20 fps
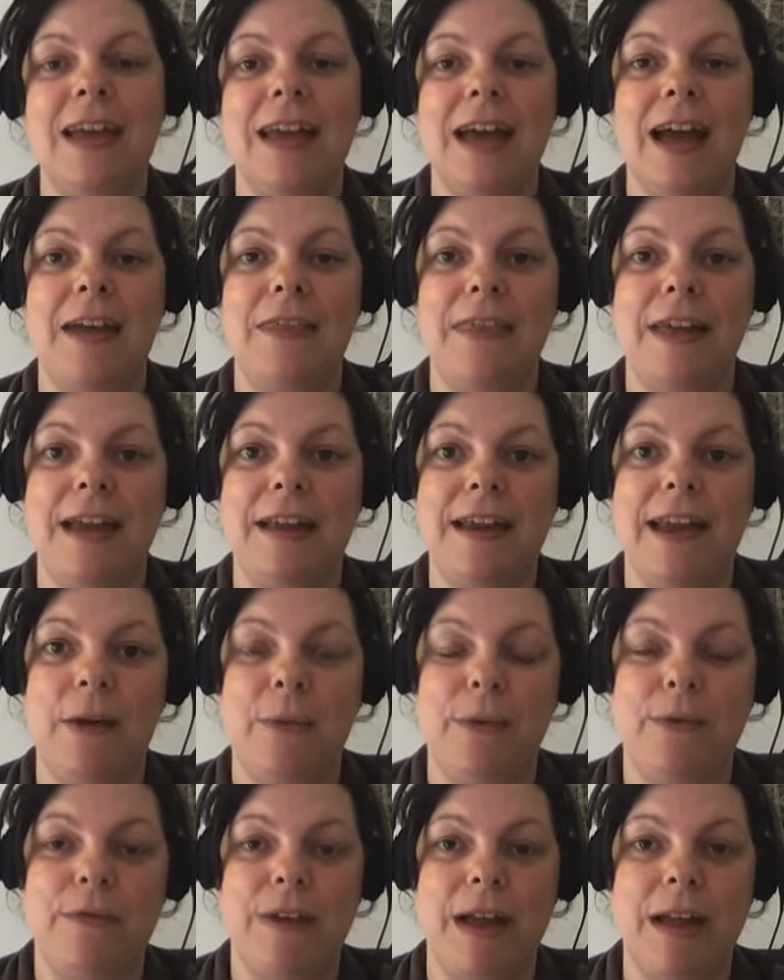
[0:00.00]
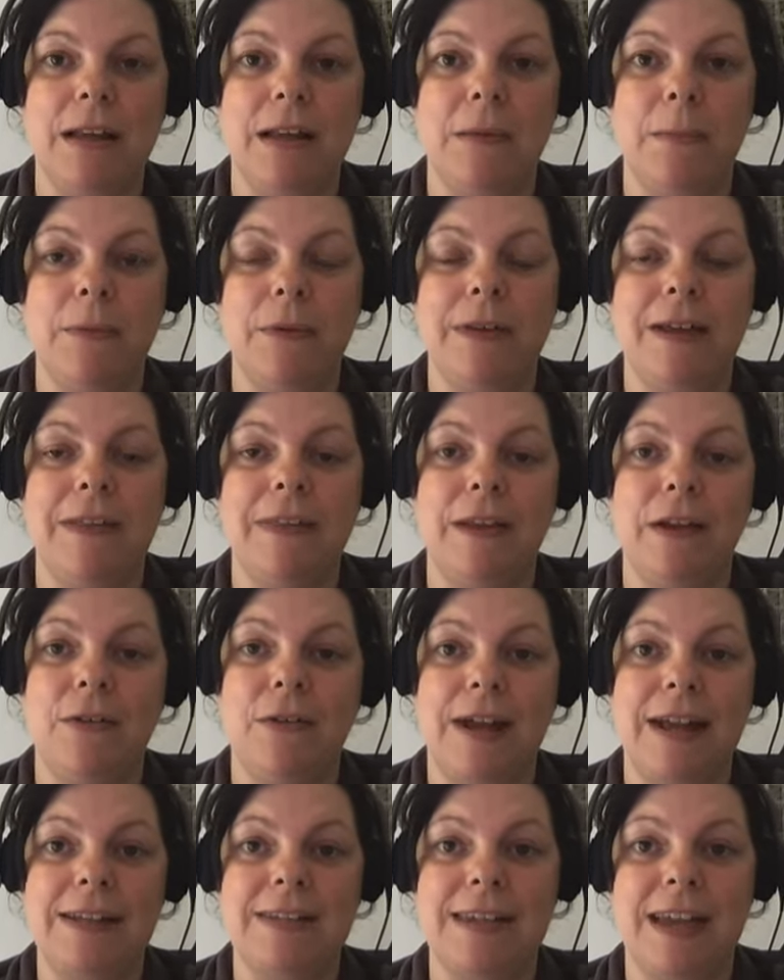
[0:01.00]
and they're now available in the
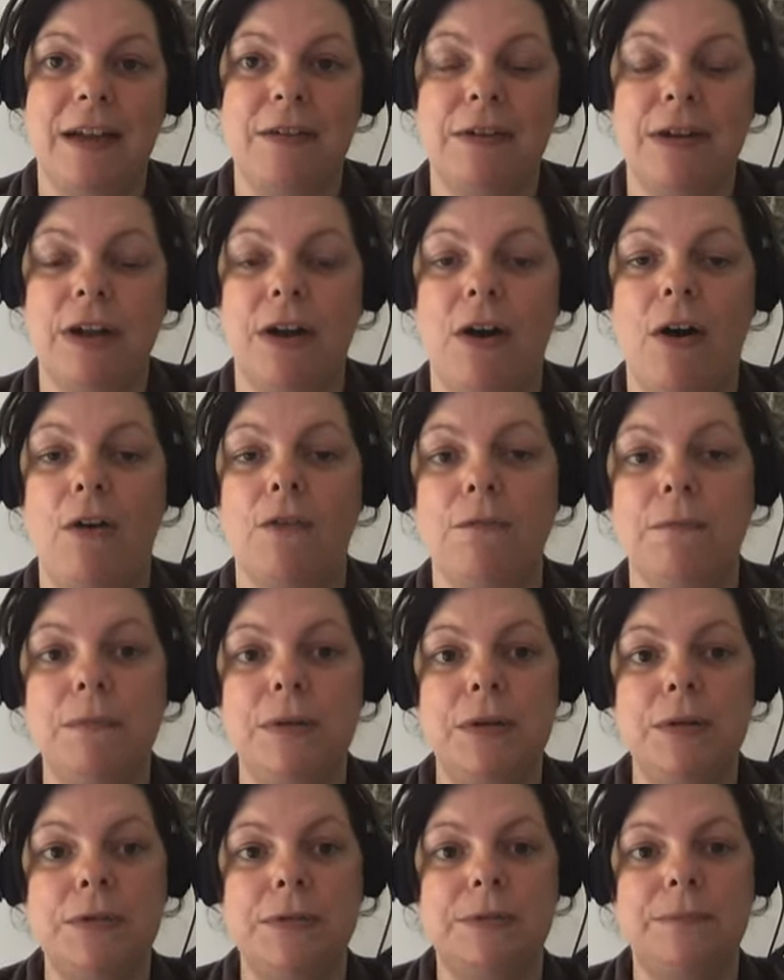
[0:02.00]
grades area of Moodle.